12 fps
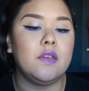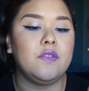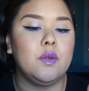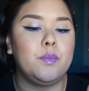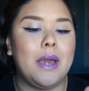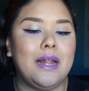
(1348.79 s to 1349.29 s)

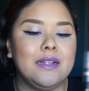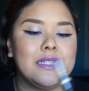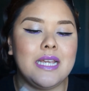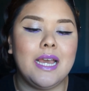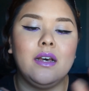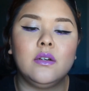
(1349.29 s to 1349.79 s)
If you
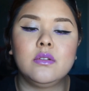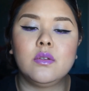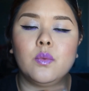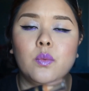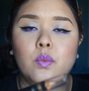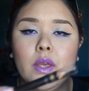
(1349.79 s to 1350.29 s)
balance
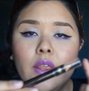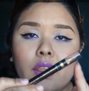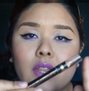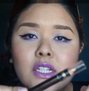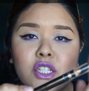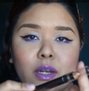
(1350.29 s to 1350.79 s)
out
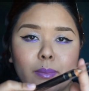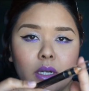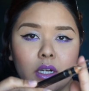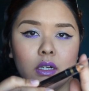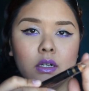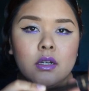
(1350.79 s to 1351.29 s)
with the
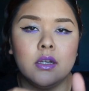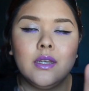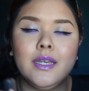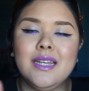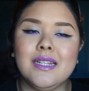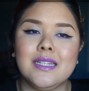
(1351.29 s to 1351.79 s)
shimmer,
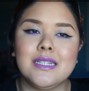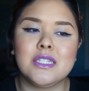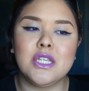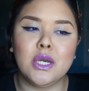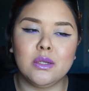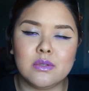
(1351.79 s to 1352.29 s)
it
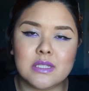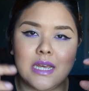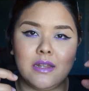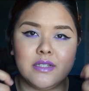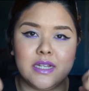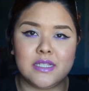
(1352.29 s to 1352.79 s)
tones
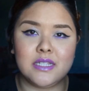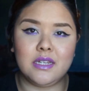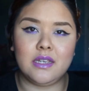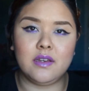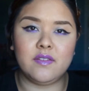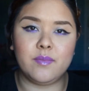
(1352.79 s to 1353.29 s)
that
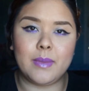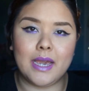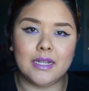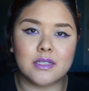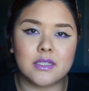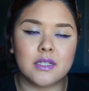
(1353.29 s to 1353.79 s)
intensity of
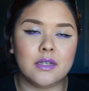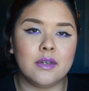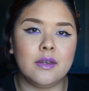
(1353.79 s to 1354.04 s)
matte.